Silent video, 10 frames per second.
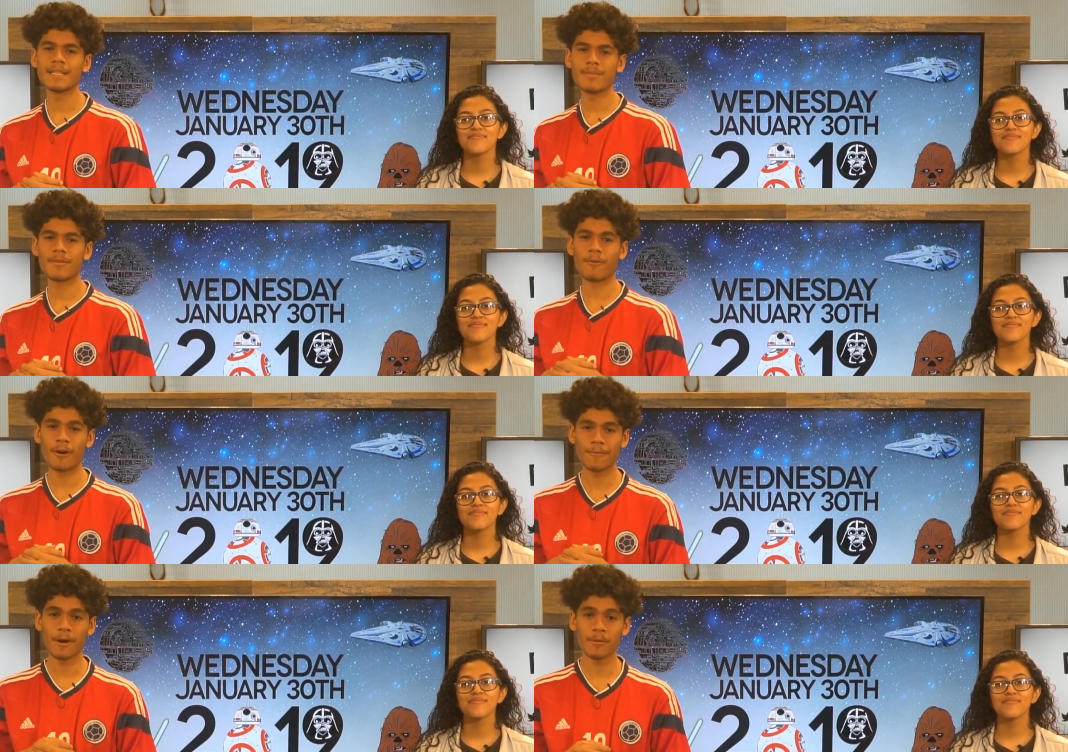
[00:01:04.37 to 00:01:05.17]
Speaker 1: seems
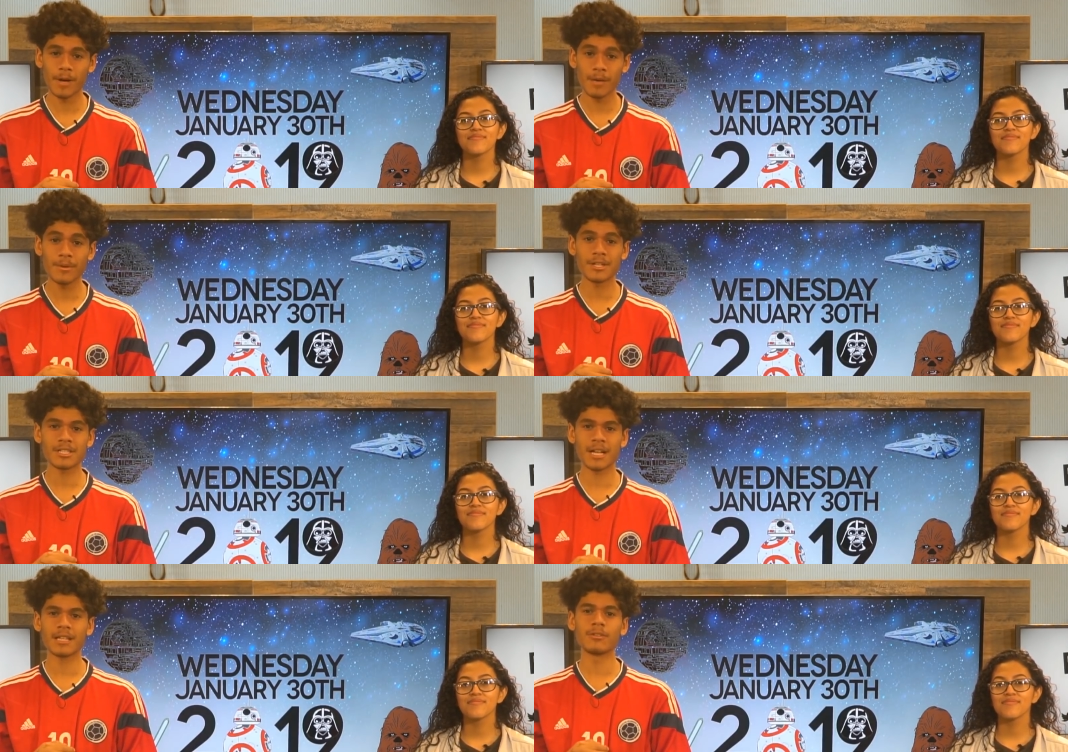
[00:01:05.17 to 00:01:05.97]
far, far away, but it
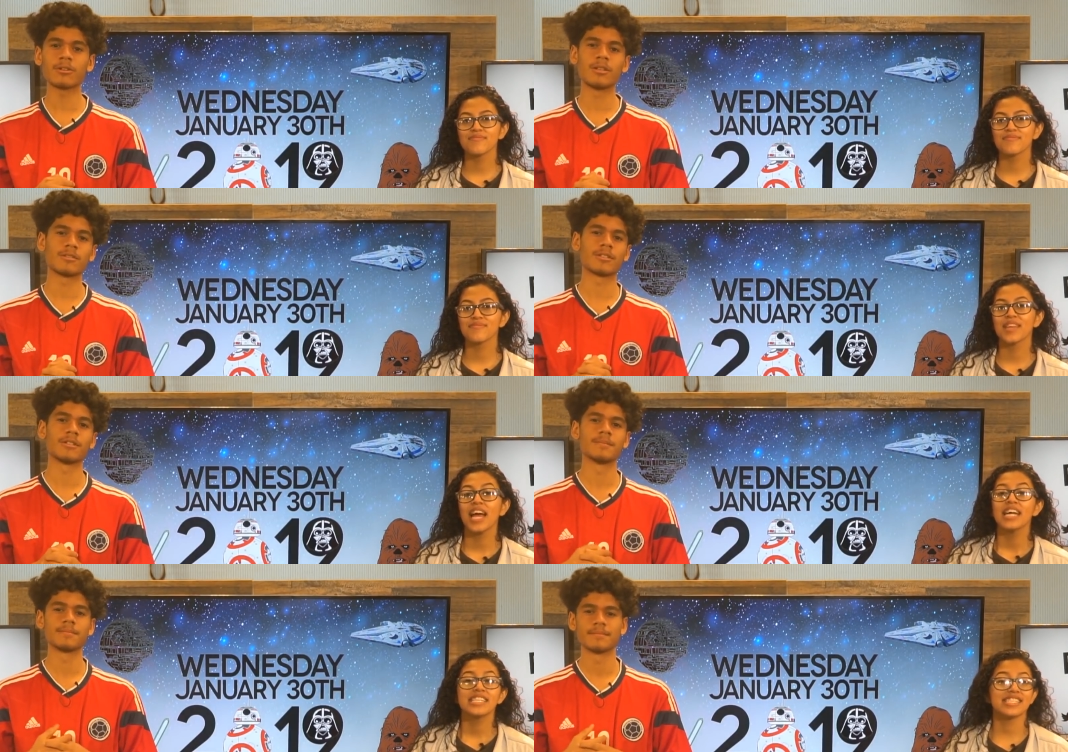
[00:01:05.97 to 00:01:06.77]
just got a little
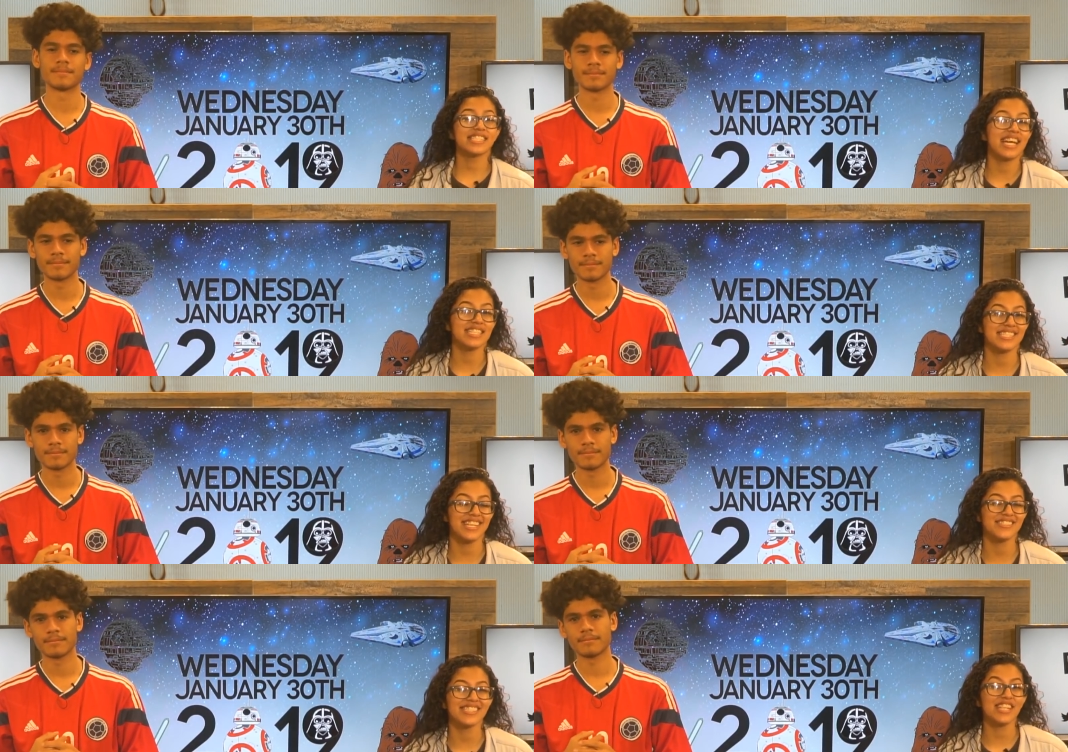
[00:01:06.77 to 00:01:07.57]
closer.
Speaker 2: Disney has
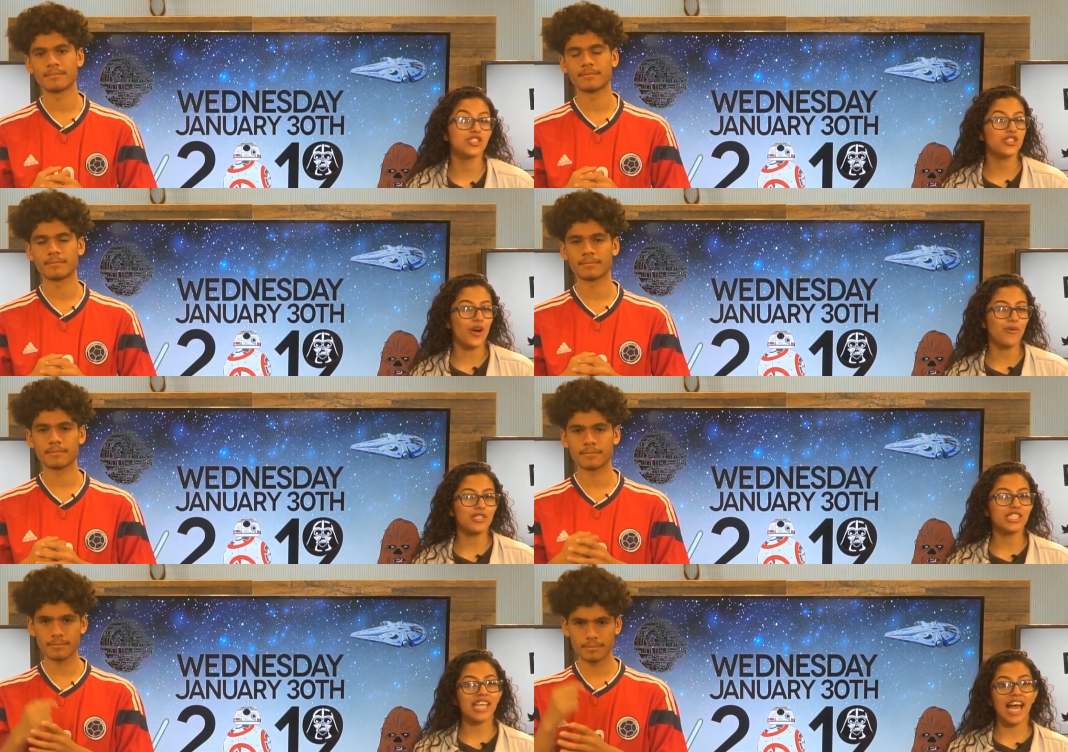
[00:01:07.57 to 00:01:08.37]
announced that
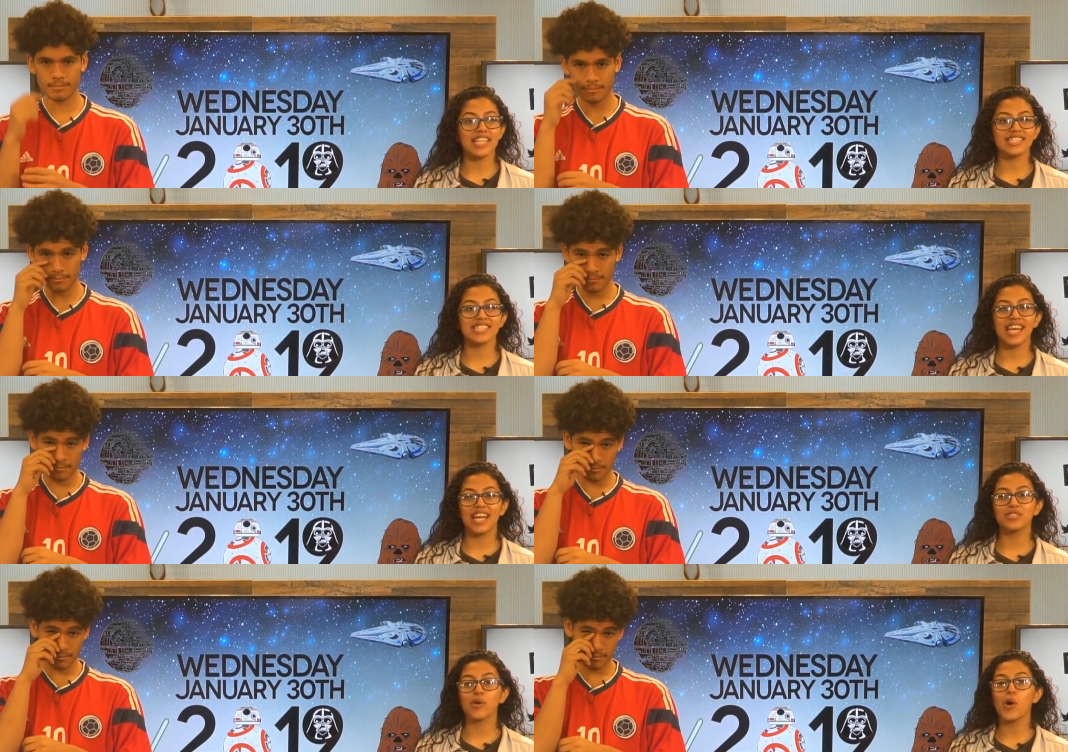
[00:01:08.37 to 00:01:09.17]
Star Wars Galaxy
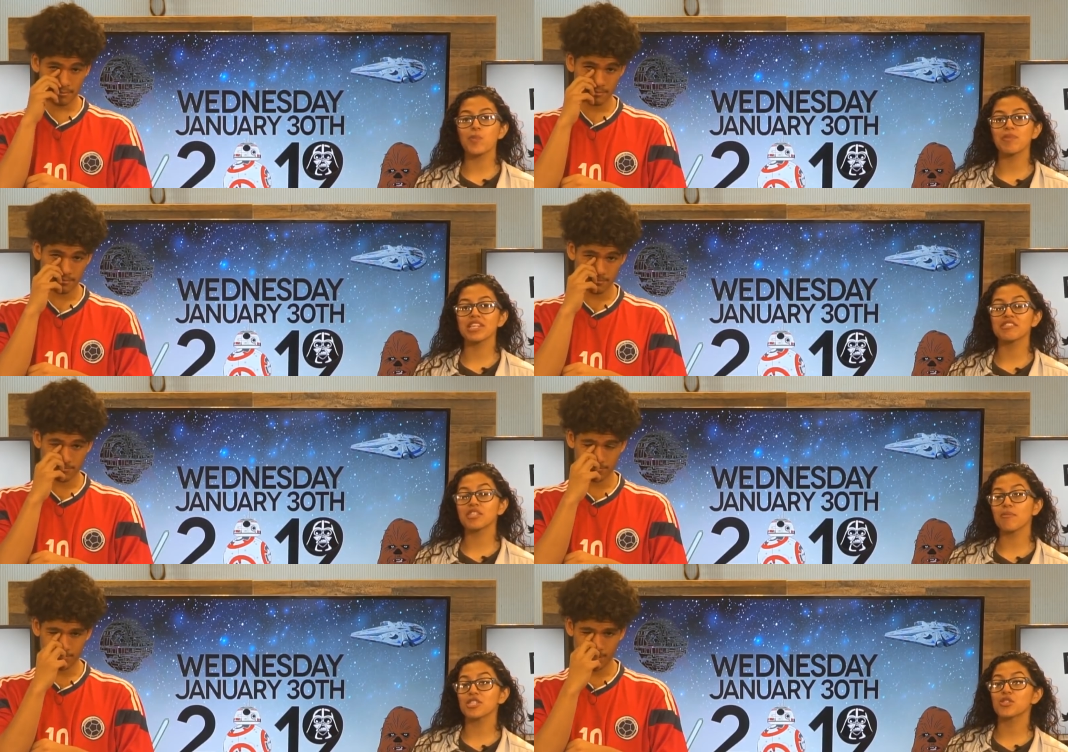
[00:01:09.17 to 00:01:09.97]
Edge will open in
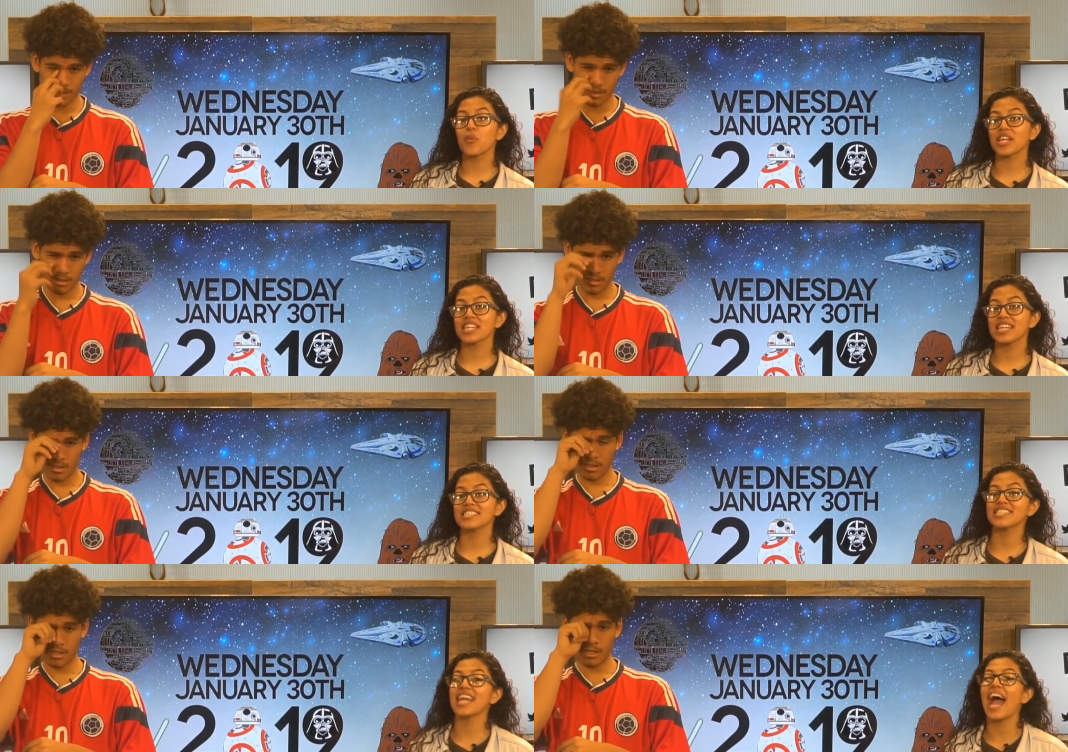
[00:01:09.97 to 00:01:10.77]
summer
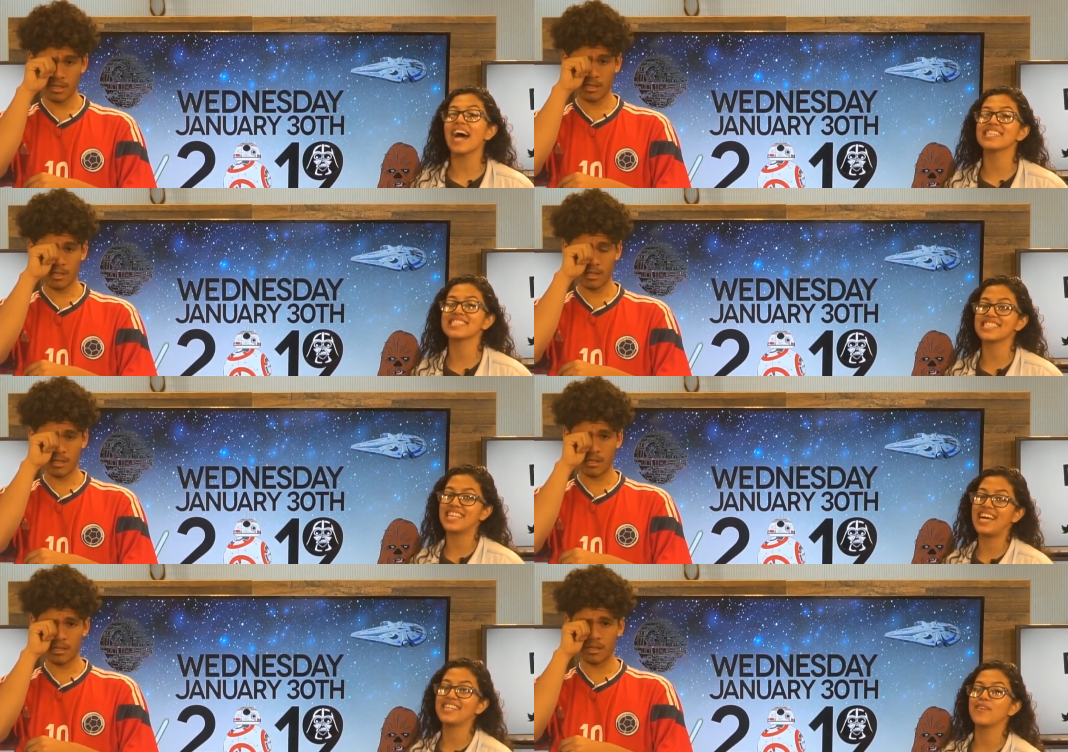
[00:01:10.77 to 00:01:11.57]
2019 at
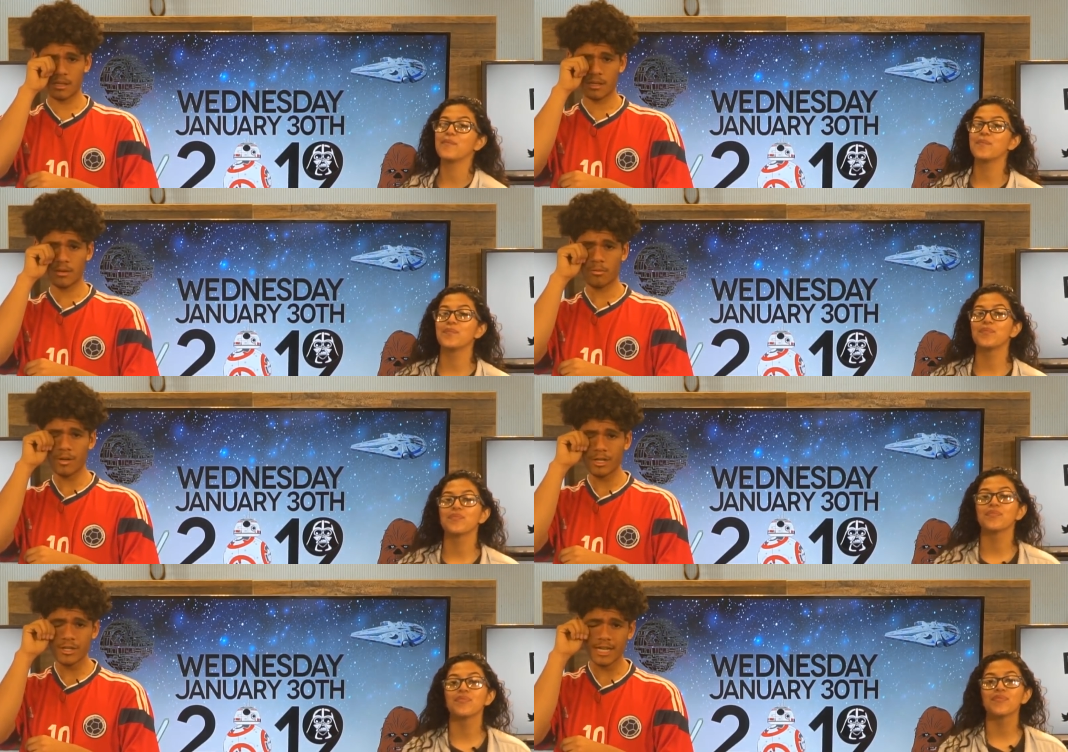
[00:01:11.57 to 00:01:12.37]
Disneyland.
Speaker 1: There's
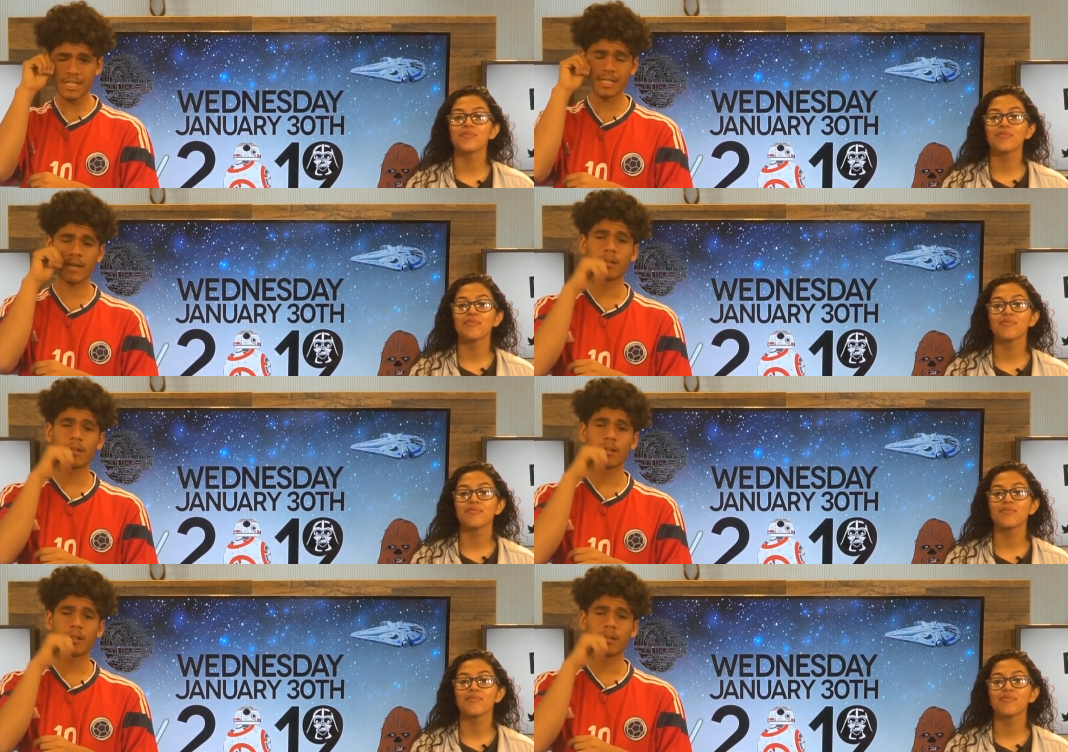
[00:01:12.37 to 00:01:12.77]
one attraction